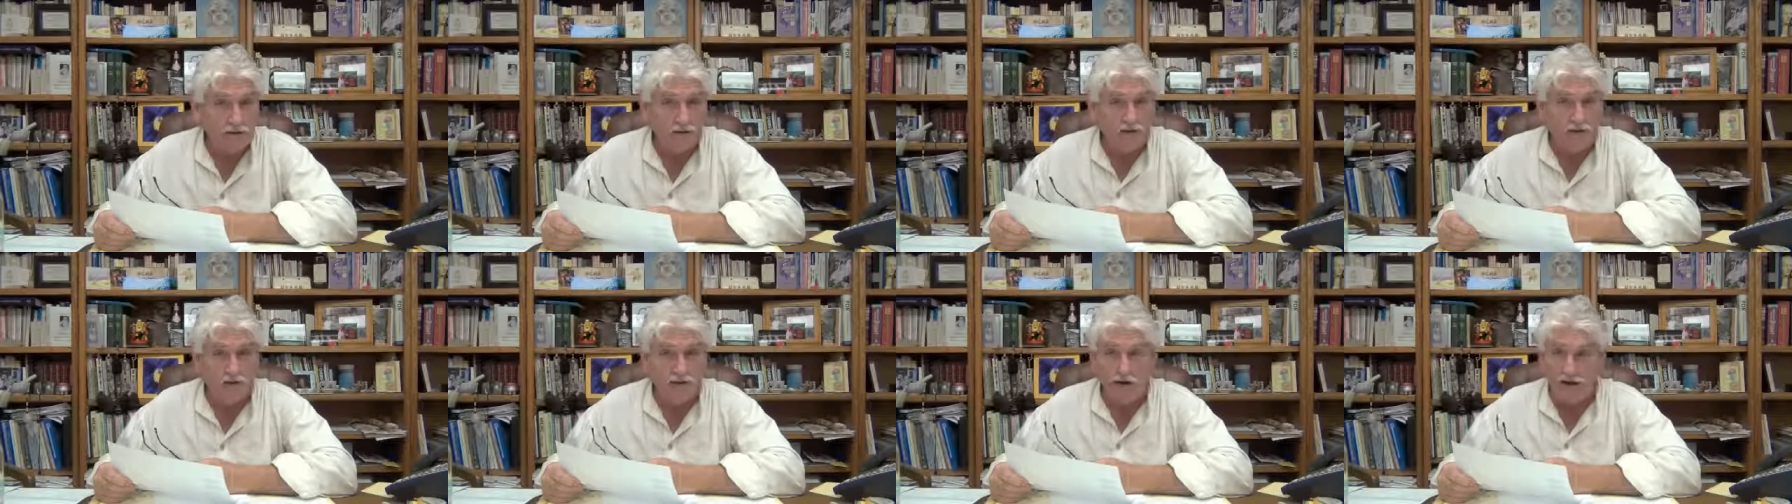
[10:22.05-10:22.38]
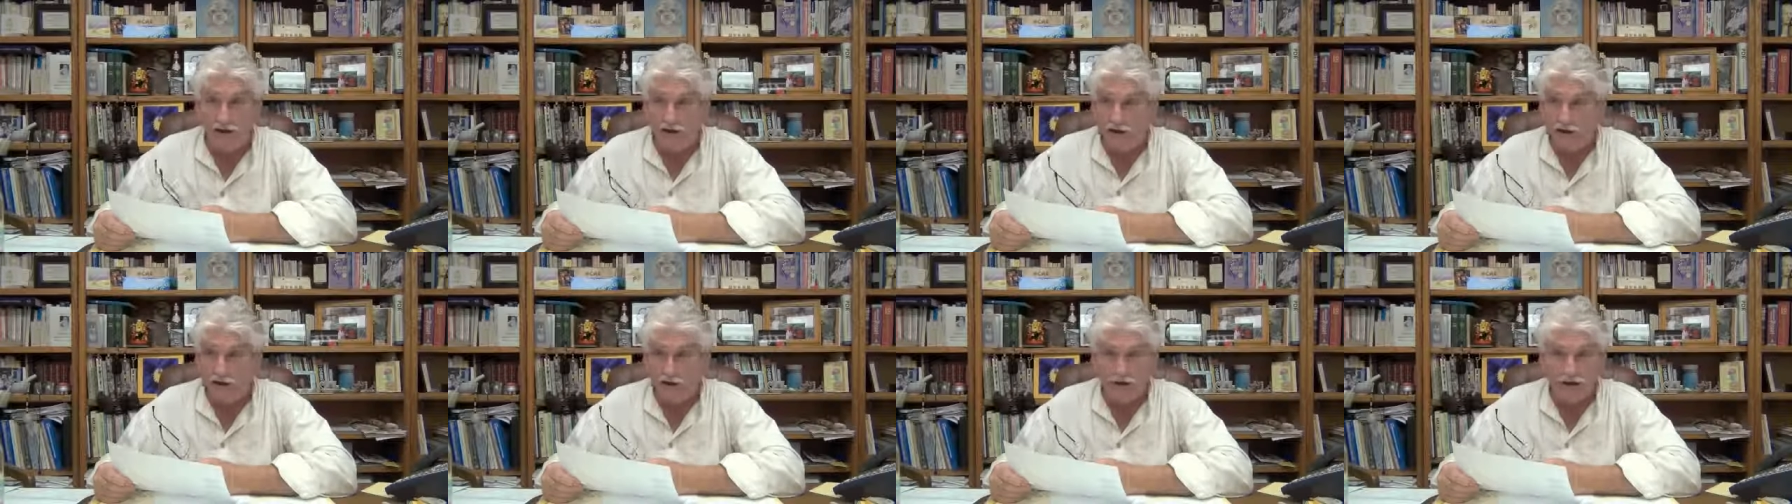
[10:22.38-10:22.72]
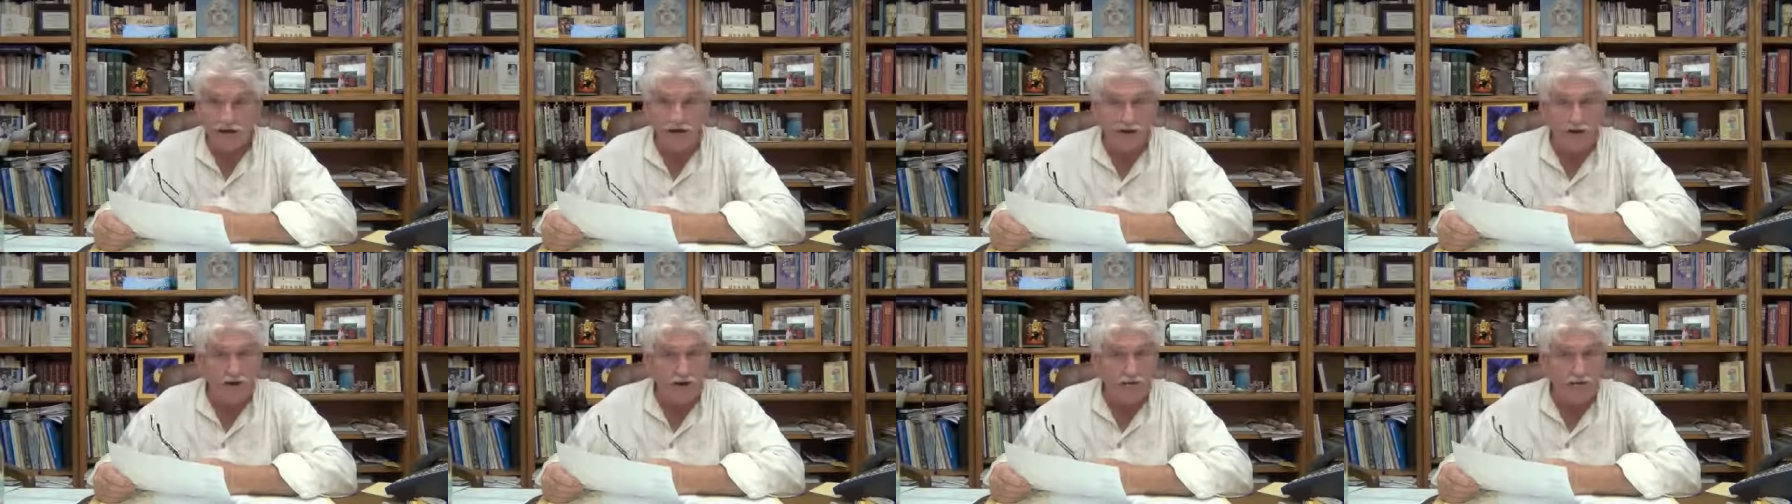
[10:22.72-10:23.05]
You're not going to
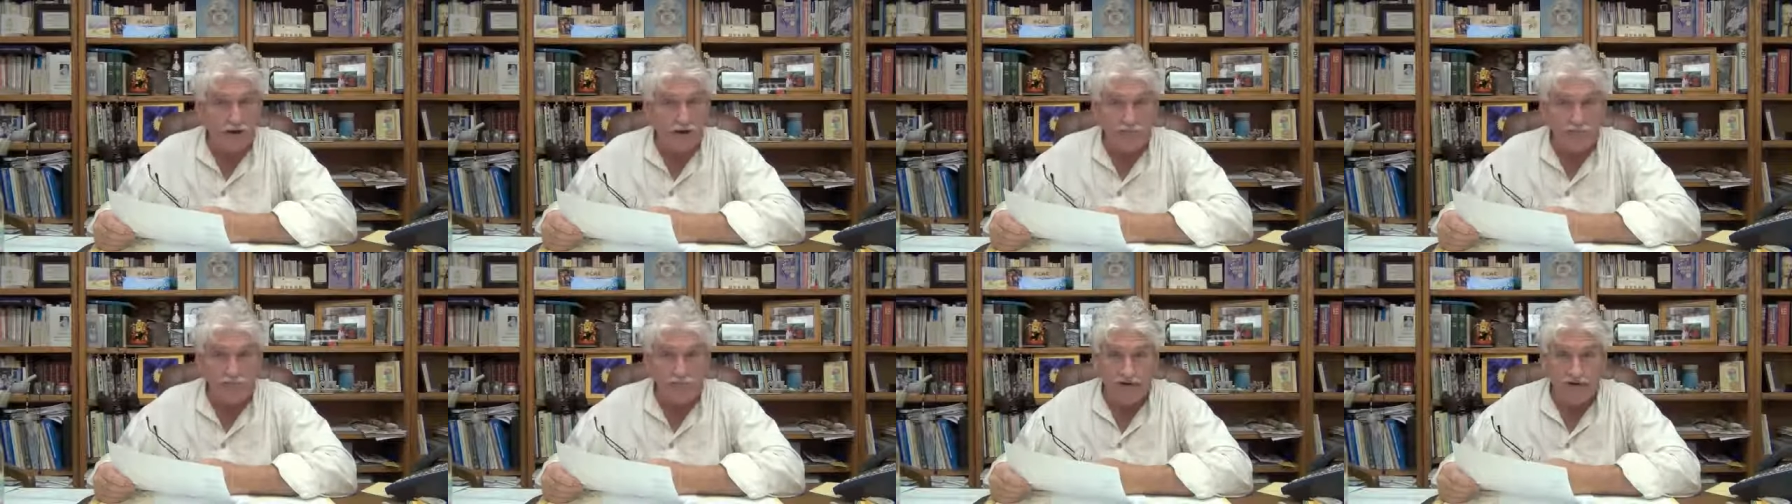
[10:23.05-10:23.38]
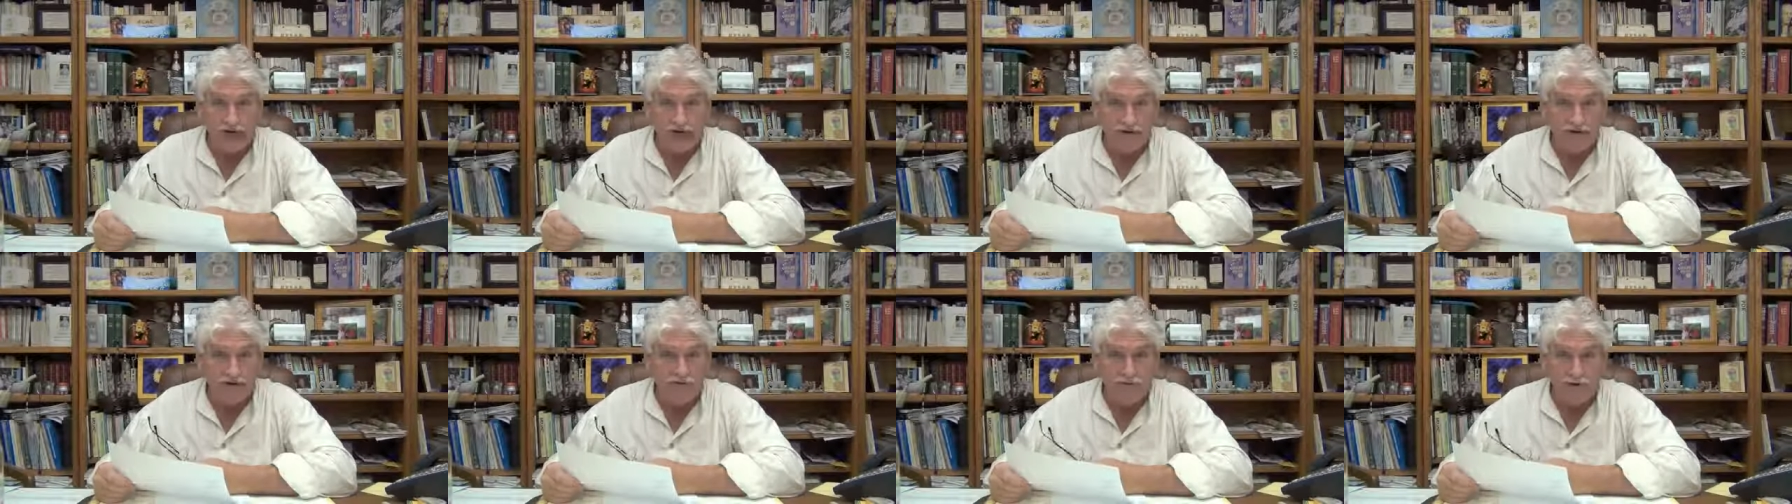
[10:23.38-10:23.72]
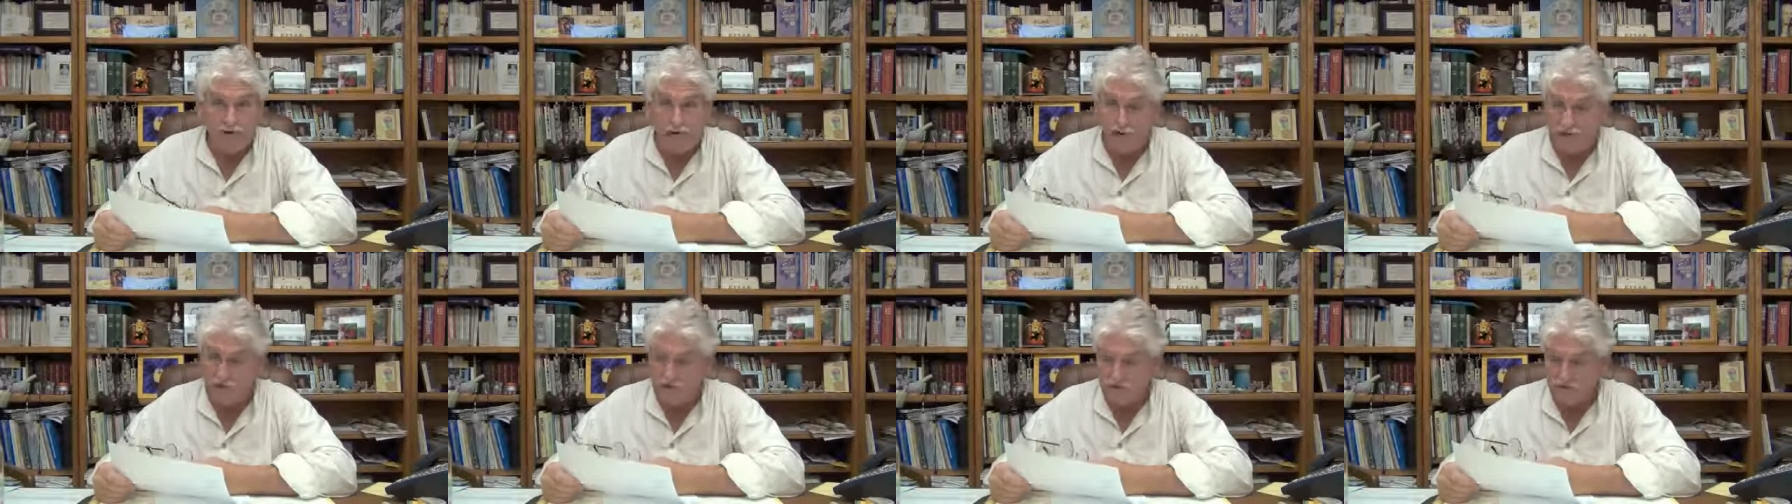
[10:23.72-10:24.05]
get them up fast
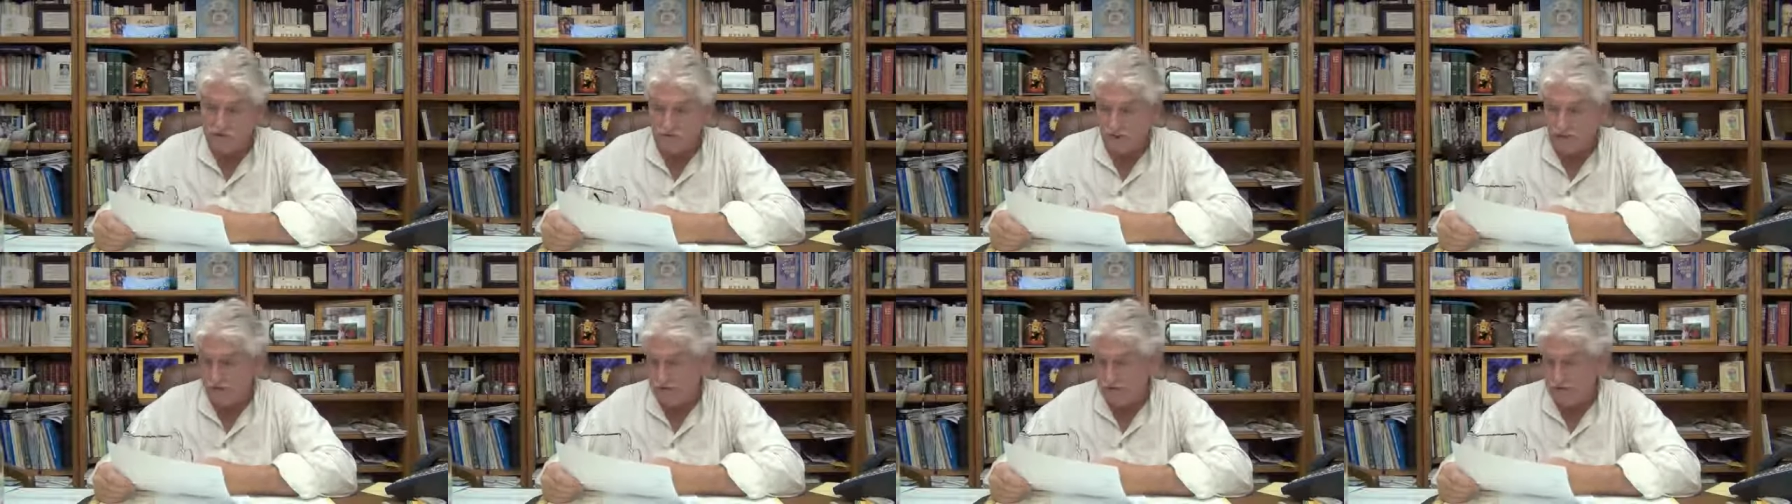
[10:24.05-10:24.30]
by using